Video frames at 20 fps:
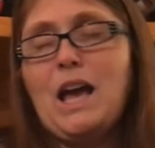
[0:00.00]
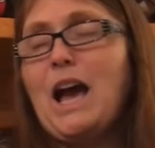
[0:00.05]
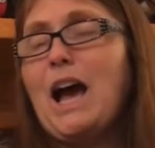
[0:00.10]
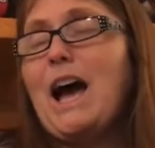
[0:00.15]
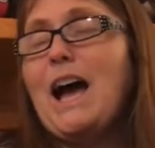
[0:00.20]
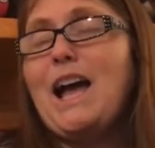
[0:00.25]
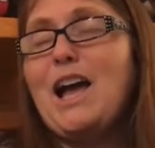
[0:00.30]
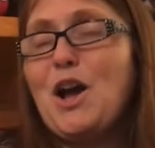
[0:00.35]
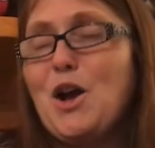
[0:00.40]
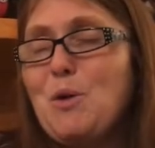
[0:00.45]

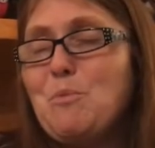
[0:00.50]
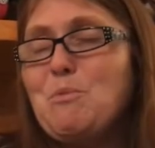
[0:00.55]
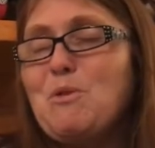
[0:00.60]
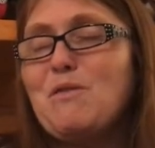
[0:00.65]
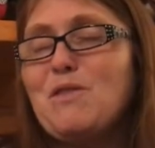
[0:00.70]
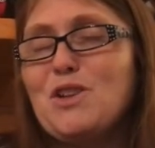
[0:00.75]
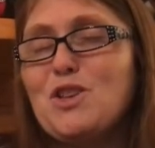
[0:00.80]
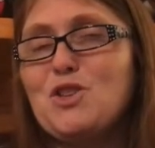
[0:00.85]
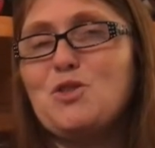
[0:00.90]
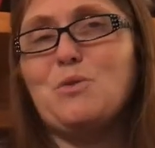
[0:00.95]
I hope you've
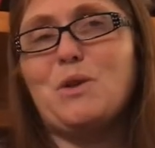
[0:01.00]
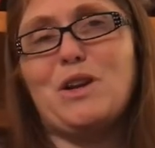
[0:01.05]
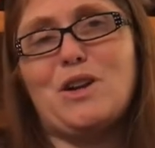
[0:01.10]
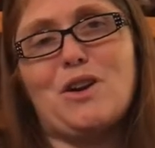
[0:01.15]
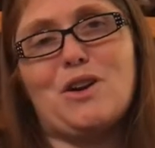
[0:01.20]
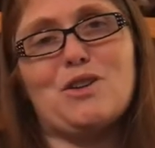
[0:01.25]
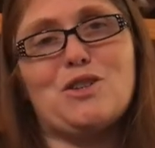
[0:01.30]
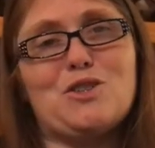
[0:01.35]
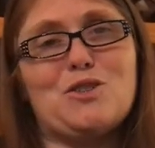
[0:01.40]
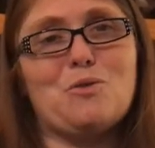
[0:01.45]
enjoyed
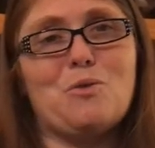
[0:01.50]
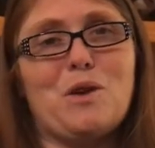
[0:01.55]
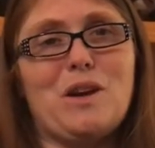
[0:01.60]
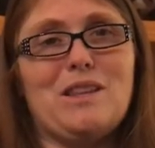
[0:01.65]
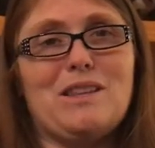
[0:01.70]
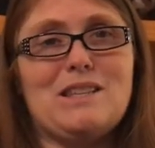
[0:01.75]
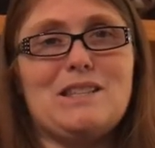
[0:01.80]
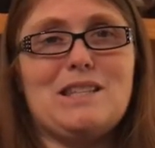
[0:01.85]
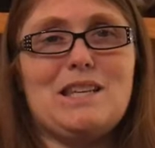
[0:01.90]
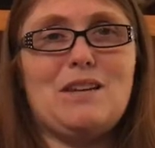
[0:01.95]
our story
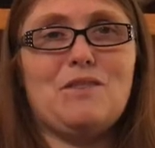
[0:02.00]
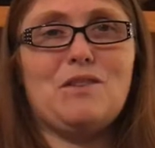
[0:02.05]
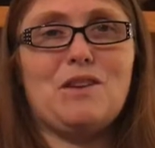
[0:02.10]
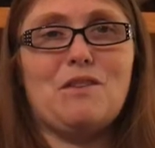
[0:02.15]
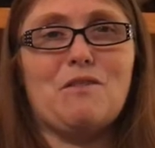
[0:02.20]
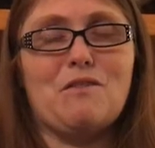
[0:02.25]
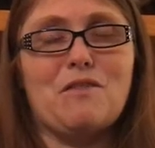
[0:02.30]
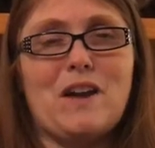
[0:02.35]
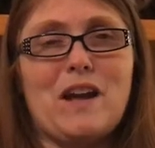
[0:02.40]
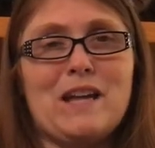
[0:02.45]
this evening,
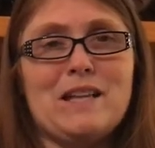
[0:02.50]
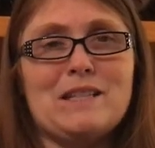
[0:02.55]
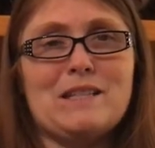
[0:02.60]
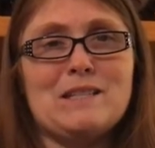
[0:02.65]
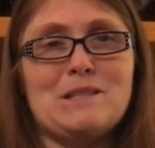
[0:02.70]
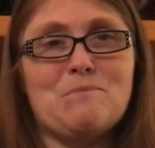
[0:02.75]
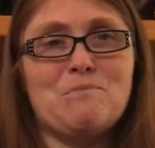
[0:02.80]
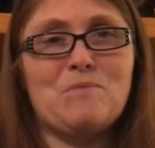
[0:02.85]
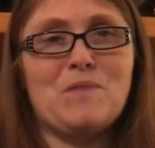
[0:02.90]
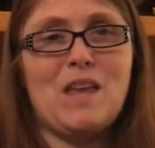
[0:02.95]

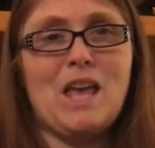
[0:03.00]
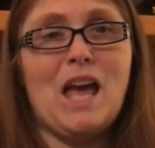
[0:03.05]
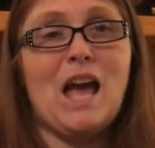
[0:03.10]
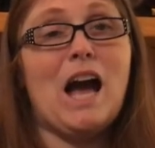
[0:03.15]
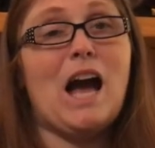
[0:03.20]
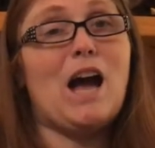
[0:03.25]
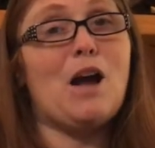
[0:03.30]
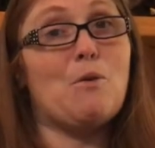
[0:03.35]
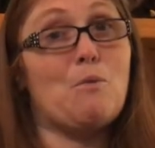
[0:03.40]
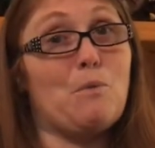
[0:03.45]
friends.
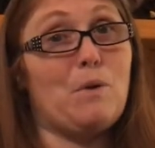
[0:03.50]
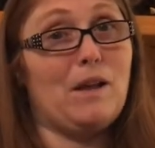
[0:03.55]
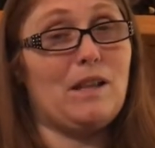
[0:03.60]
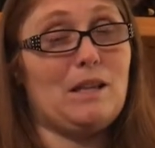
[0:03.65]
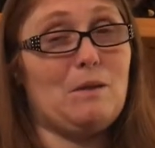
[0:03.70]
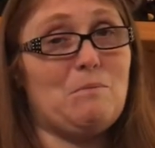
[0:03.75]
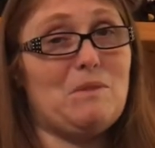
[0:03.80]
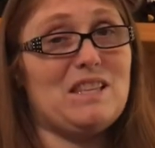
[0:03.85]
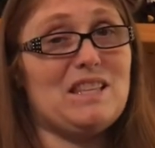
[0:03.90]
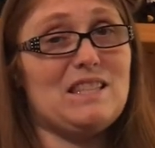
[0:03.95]
I really
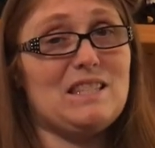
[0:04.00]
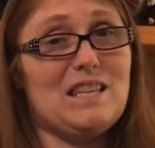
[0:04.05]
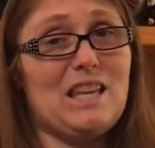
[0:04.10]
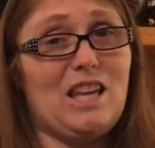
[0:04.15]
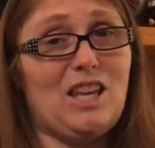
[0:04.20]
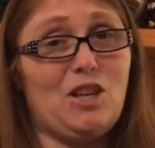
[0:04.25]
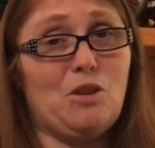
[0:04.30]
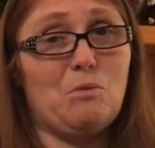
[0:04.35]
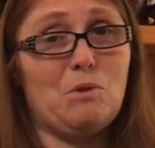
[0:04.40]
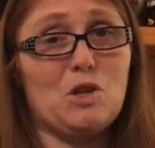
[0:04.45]
miss
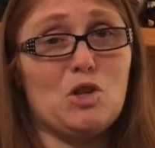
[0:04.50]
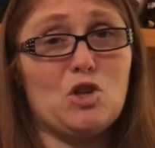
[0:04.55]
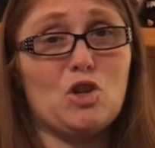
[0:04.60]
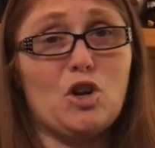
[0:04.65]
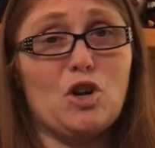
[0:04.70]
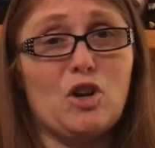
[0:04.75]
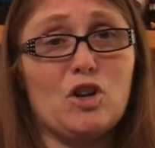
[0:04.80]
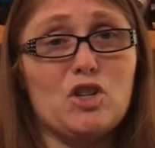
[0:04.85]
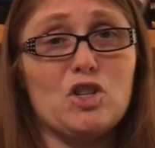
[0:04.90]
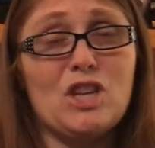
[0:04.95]
seeing you at
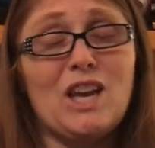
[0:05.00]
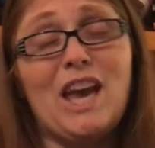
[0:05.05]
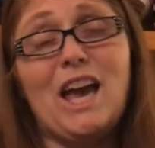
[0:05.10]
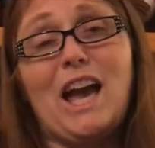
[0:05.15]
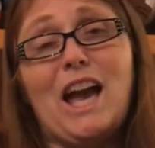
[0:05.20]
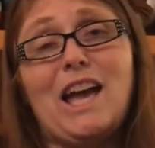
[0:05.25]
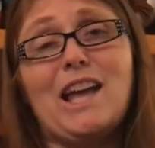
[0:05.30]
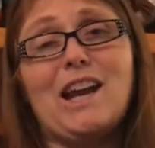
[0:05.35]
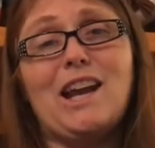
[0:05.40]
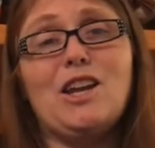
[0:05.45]
church,
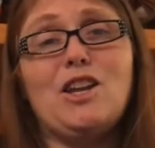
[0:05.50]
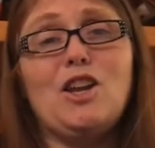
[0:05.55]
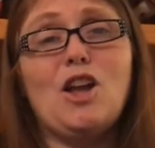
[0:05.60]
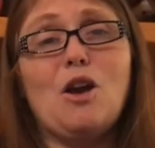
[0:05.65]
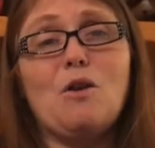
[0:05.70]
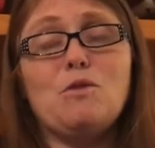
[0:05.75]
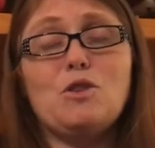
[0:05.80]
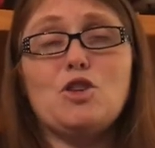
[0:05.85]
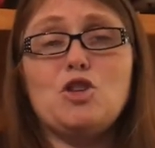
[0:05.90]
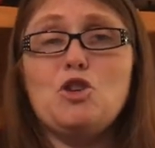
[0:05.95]
and I
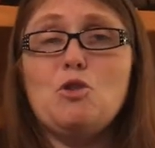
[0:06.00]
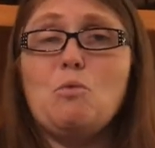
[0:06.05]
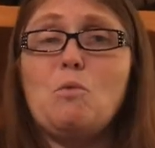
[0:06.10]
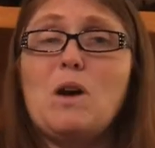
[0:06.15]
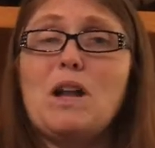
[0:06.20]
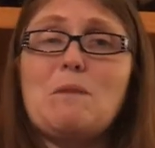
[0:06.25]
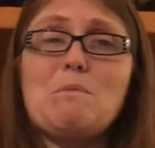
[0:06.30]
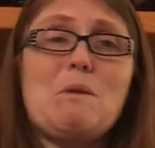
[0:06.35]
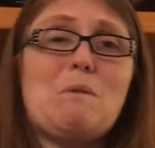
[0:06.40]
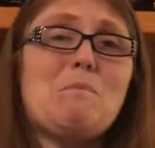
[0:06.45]
know that you
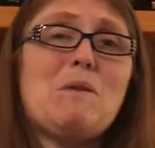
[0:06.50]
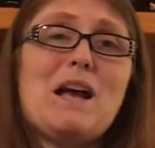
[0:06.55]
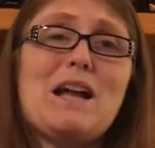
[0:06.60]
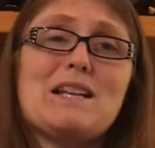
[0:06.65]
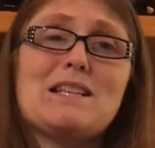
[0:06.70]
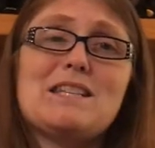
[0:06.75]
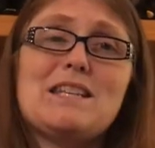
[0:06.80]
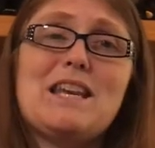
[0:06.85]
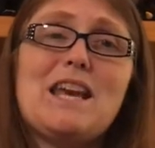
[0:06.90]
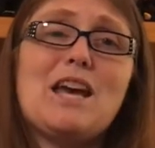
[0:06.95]
want to be back
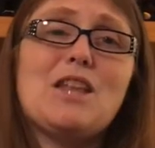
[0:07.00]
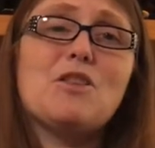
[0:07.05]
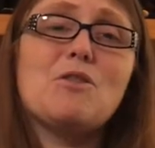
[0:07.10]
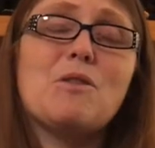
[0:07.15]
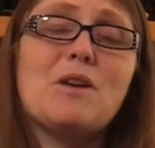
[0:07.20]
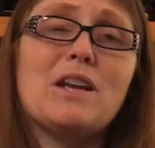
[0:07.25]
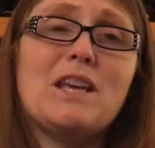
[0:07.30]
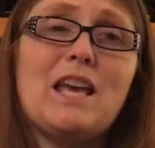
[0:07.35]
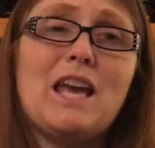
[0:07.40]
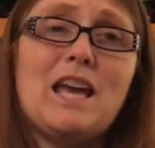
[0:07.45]
together
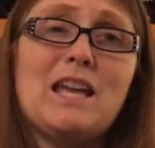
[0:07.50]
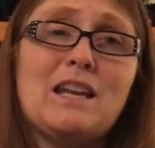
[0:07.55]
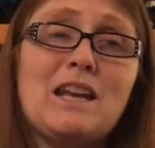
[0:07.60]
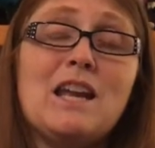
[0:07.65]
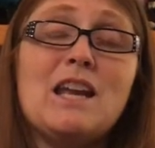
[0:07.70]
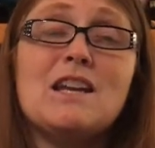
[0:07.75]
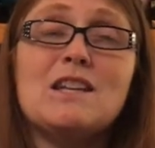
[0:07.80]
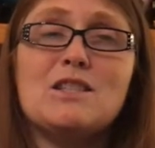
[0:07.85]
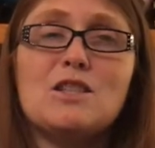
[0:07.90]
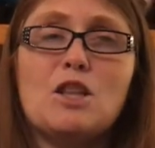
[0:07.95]
again
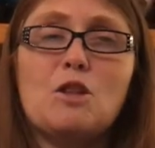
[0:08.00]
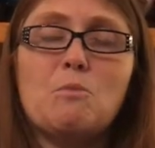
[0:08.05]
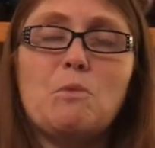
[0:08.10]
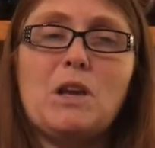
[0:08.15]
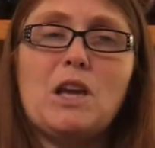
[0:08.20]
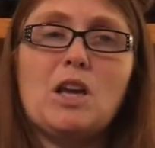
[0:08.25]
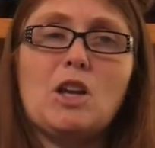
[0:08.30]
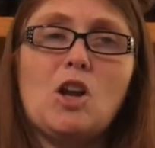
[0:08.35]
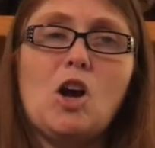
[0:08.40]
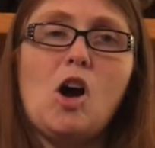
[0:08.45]
so that we
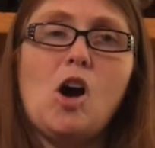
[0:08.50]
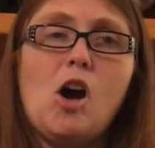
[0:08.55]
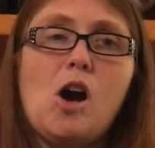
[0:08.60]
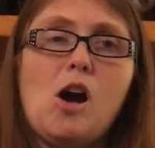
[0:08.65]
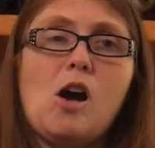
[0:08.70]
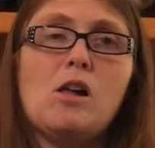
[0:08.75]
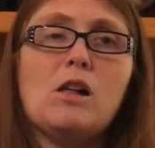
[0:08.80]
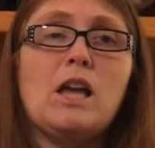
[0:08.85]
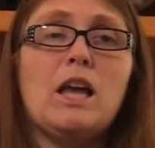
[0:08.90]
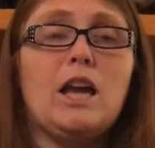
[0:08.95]
can
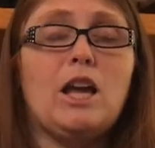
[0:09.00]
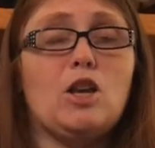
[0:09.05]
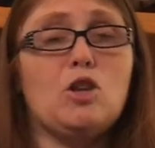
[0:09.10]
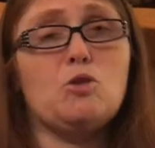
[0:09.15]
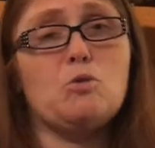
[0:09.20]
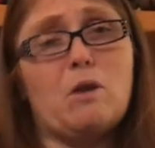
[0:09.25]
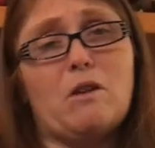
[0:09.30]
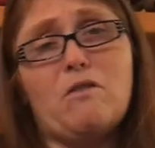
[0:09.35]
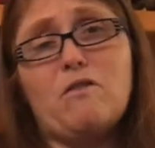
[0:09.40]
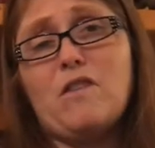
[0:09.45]
all
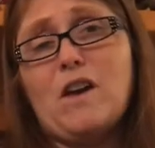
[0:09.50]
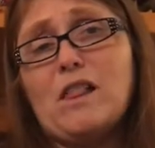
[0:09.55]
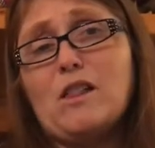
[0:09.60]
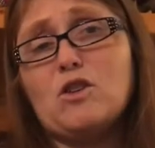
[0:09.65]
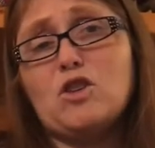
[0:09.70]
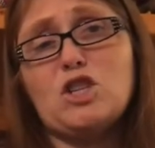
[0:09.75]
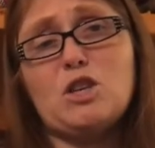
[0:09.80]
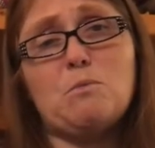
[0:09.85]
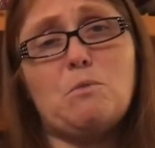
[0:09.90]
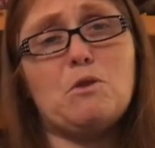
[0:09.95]
enjoy
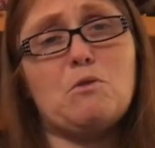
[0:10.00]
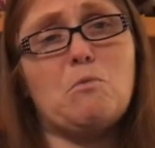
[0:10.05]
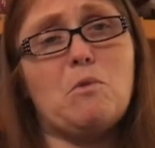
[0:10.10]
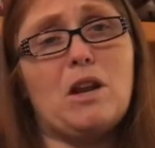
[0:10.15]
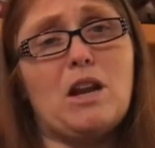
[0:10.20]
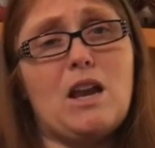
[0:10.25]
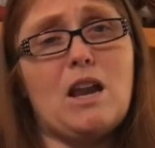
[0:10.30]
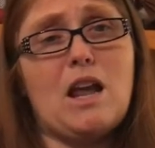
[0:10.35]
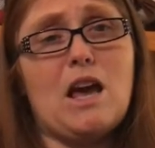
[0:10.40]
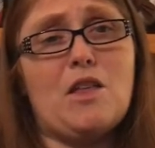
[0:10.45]
fellowship with one
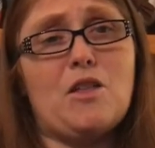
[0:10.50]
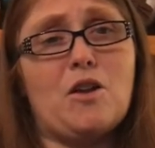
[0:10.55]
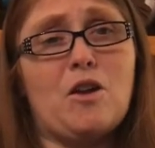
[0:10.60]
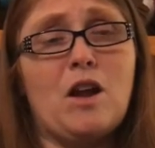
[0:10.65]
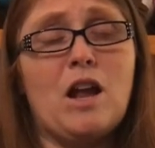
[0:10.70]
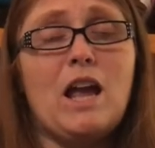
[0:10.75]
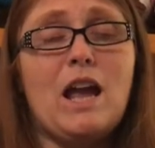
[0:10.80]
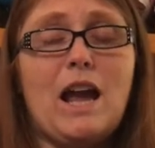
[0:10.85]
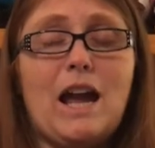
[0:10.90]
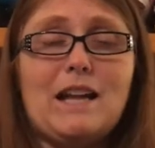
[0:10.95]
another
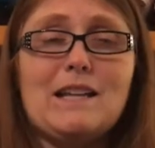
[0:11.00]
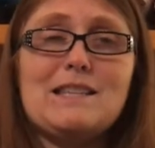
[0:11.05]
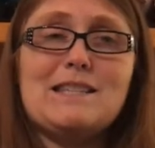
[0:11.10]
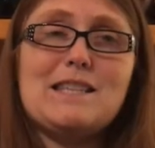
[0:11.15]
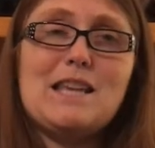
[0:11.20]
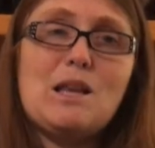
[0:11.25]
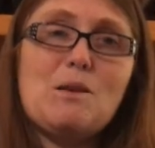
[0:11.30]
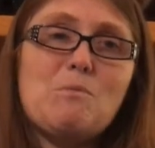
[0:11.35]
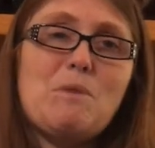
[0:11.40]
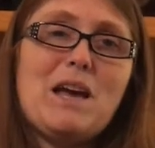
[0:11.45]
and
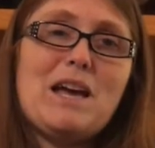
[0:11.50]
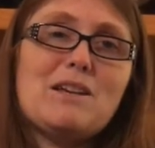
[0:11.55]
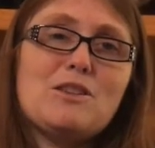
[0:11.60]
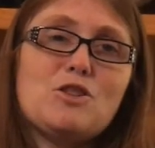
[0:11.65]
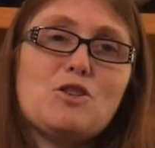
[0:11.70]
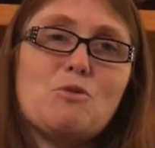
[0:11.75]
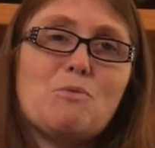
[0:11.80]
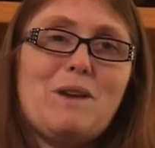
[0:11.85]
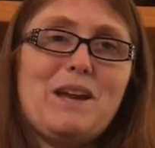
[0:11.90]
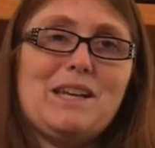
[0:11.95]
seeing
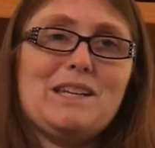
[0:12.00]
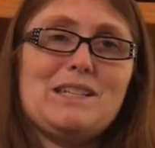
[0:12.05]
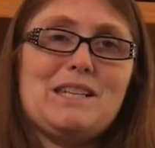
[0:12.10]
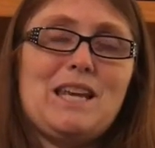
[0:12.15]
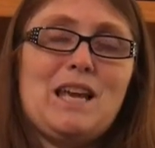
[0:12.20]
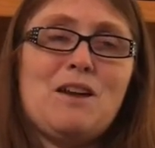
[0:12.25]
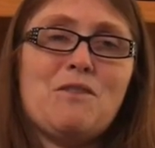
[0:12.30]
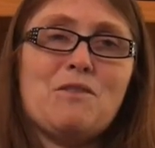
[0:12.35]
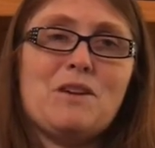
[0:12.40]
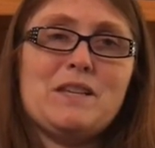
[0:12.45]
Pastor Randy
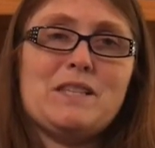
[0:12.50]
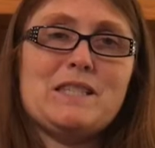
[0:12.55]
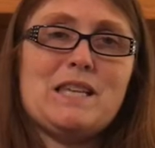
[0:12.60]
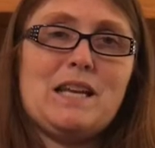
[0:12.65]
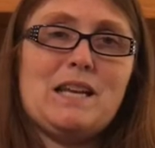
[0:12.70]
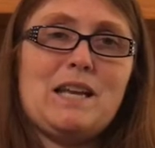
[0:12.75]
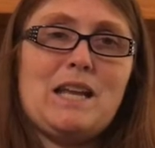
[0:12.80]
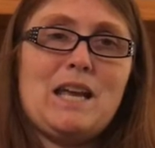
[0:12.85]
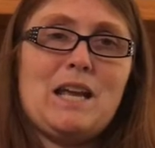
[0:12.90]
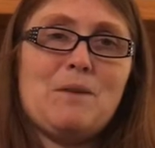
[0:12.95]
every
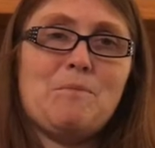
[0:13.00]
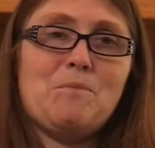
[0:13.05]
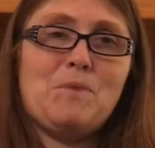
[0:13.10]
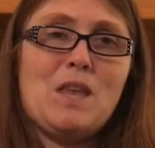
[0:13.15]
Sunday.